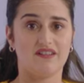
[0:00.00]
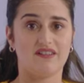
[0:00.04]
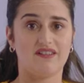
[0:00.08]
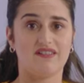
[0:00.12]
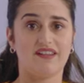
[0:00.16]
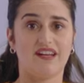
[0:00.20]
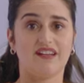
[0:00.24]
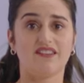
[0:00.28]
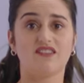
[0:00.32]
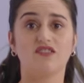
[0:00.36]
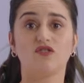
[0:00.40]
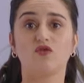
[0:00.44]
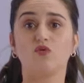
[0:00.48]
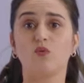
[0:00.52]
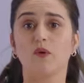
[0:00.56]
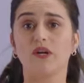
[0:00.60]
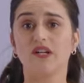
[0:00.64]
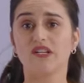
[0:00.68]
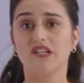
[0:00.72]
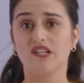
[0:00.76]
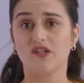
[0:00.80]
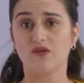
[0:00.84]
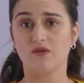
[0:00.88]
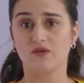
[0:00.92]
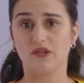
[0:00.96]
That's
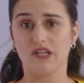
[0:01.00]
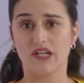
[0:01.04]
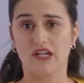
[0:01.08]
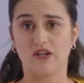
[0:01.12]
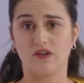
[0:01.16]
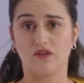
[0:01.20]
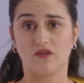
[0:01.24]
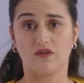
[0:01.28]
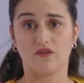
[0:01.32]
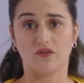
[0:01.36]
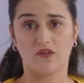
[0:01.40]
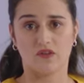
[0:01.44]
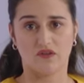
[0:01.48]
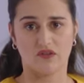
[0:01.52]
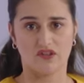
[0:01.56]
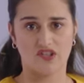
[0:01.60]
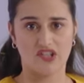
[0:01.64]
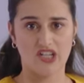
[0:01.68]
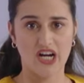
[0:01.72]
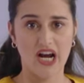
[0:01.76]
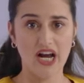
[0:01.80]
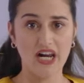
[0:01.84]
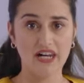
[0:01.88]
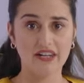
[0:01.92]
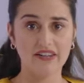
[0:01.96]
twenty-two kilos for the
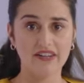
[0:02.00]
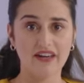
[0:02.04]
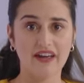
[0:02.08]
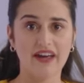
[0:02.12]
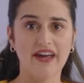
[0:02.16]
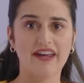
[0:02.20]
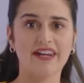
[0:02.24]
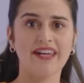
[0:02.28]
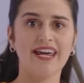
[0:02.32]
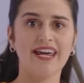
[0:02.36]
child and